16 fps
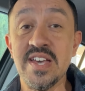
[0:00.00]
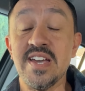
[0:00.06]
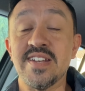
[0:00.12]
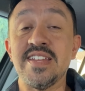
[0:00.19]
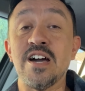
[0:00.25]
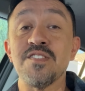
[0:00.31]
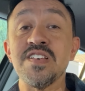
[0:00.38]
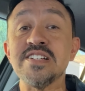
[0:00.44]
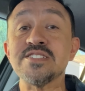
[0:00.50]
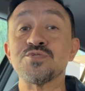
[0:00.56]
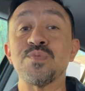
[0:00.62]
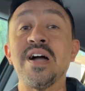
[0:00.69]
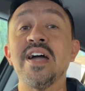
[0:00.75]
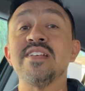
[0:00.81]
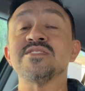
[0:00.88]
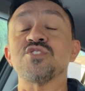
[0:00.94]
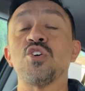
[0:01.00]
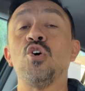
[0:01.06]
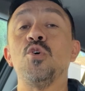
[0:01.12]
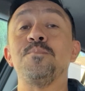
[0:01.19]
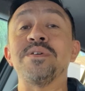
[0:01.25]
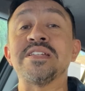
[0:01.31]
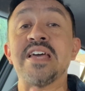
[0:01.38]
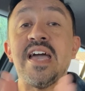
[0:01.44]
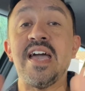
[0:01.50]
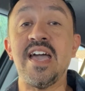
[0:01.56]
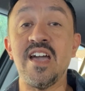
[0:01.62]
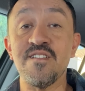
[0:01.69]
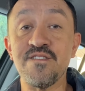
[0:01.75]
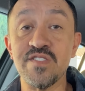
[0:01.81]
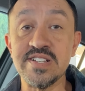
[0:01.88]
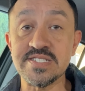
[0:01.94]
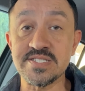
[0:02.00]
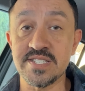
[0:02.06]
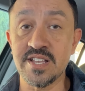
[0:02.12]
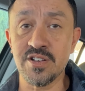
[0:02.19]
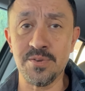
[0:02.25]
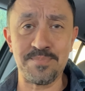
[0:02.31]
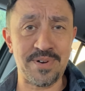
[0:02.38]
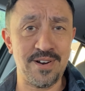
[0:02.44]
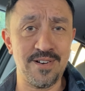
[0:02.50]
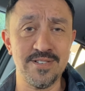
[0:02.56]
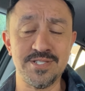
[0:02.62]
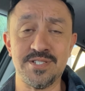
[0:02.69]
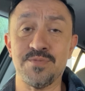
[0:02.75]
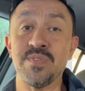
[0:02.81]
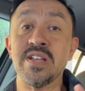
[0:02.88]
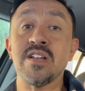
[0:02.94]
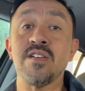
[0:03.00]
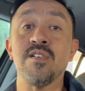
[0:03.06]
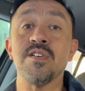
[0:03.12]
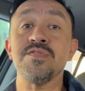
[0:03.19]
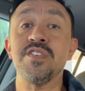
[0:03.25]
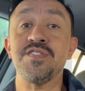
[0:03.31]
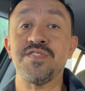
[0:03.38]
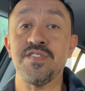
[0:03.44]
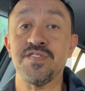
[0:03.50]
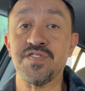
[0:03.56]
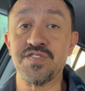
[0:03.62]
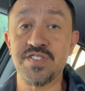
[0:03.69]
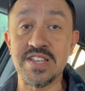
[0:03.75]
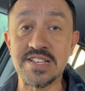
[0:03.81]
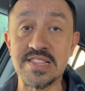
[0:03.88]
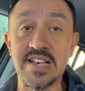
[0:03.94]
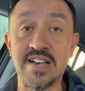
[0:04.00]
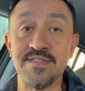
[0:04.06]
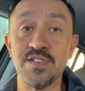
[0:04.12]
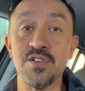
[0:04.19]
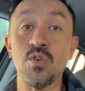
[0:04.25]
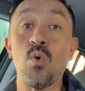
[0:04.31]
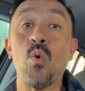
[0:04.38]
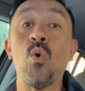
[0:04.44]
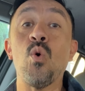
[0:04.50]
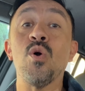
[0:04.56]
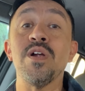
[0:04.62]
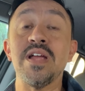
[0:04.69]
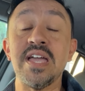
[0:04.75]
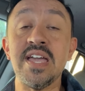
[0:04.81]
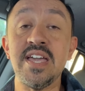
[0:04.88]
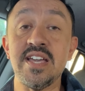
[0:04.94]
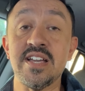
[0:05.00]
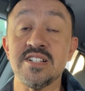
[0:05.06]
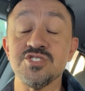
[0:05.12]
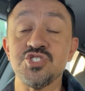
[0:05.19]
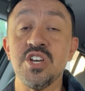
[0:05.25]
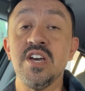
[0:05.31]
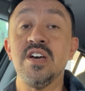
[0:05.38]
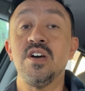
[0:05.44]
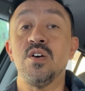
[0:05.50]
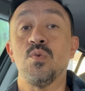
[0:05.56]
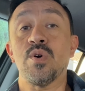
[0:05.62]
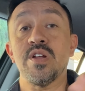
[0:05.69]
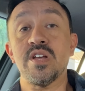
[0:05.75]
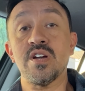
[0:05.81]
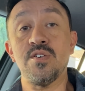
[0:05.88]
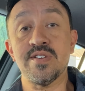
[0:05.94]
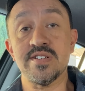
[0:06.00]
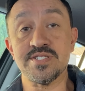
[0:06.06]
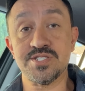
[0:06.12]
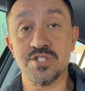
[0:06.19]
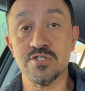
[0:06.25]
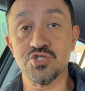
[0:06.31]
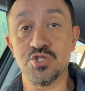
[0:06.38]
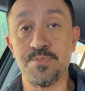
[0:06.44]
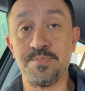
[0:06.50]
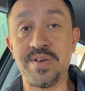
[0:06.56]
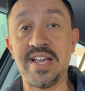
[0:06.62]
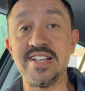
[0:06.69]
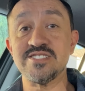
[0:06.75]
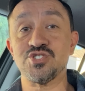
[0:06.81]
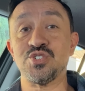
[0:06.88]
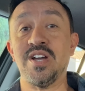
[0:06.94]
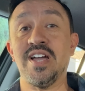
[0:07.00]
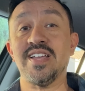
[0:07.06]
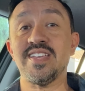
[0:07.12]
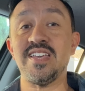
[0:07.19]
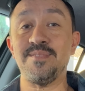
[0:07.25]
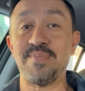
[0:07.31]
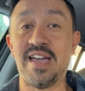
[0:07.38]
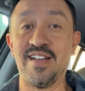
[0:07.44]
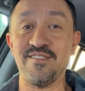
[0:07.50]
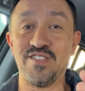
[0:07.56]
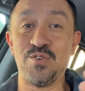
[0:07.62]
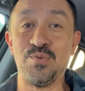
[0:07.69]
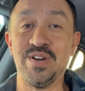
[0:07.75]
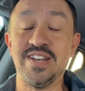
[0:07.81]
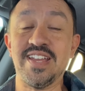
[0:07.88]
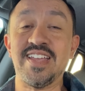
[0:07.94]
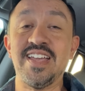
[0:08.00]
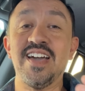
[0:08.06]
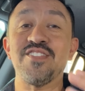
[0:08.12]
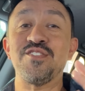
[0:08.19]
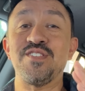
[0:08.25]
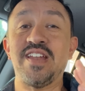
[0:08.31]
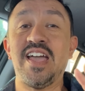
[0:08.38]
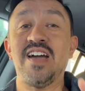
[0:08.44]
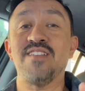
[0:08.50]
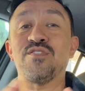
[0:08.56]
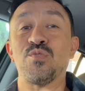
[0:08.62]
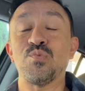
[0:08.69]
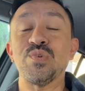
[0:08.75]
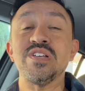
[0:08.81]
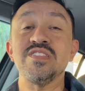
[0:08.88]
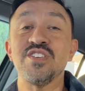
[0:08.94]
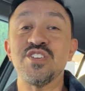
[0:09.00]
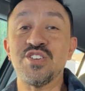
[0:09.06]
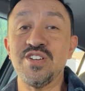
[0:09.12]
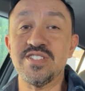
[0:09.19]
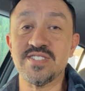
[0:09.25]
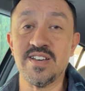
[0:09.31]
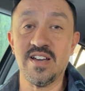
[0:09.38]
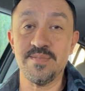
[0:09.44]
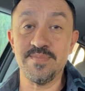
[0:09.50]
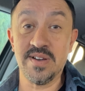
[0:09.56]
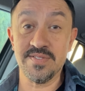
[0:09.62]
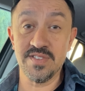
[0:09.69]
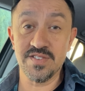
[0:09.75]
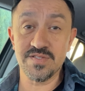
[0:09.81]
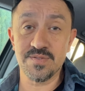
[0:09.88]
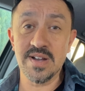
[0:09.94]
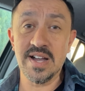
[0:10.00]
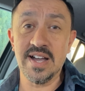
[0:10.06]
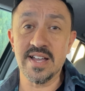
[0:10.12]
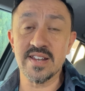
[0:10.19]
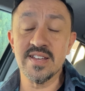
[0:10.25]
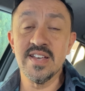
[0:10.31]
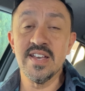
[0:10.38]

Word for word: Now, this ride is open to every single person, regardless of skill level or age. We're gonna go at a social pace, try and keep everyone together and have a really good time on this ride.